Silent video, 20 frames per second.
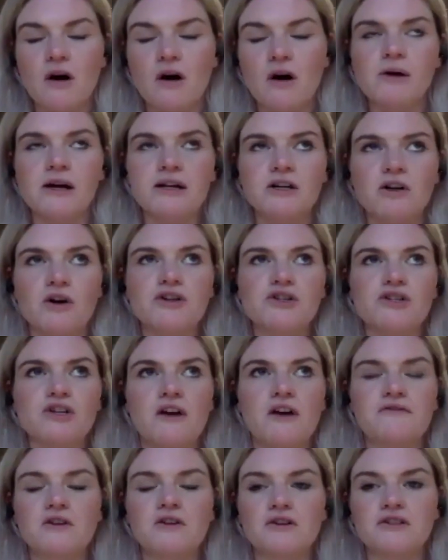oh my gosh,
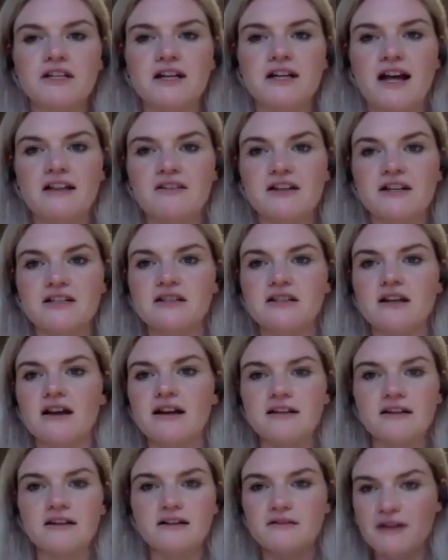I've got to get this,
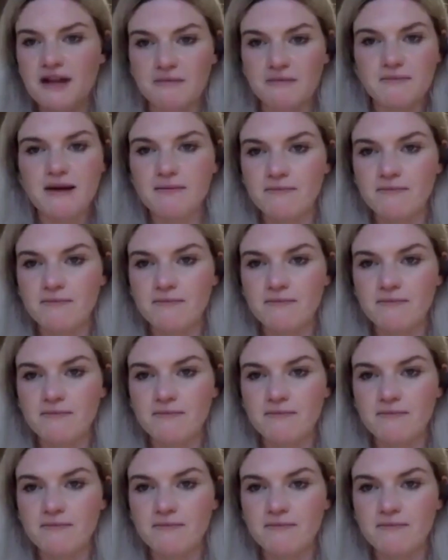like in,